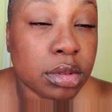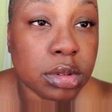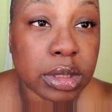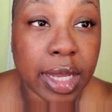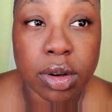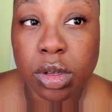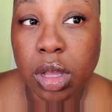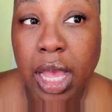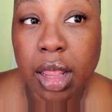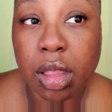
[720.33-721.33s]
Now I don't know
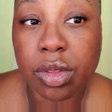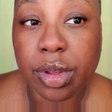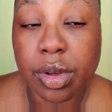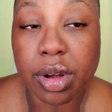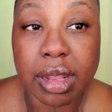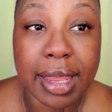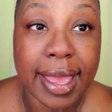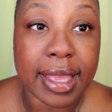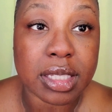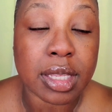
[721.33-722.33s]
how long they're gonna
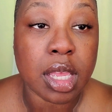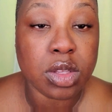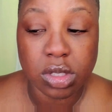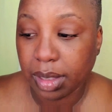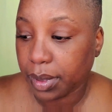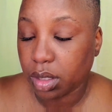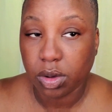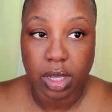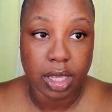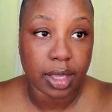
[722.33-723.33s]
last. So let me go
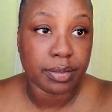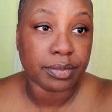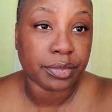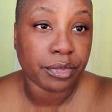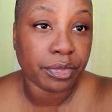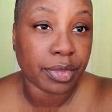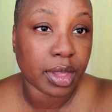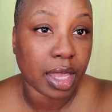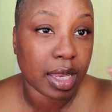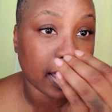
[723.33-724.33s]
ahead
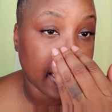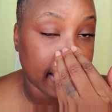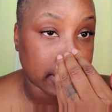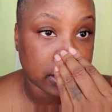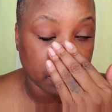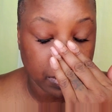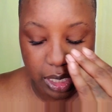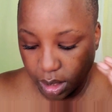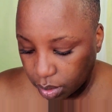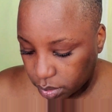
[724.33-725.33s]
and add some
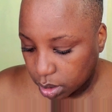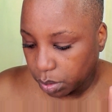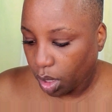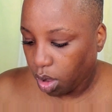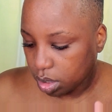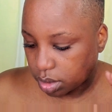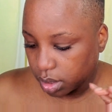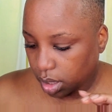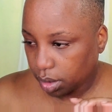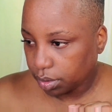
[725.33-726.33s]
longs in
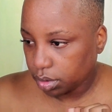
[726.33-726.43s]
here.